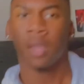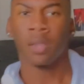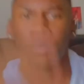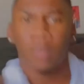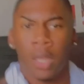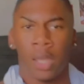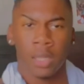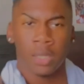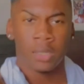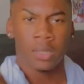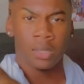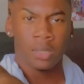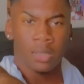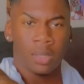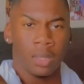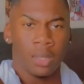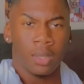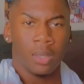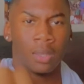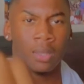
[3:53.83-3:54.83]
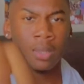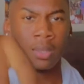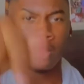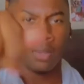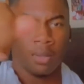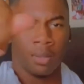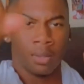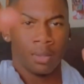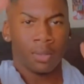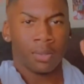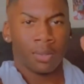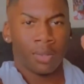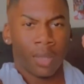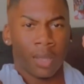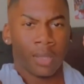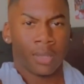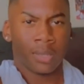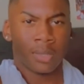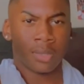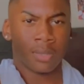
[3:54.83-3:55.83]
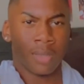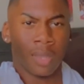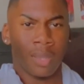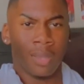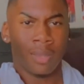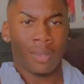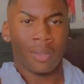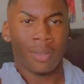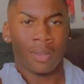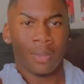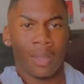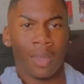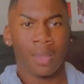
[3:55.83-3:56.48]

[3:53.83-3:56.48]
Next thing, next thing,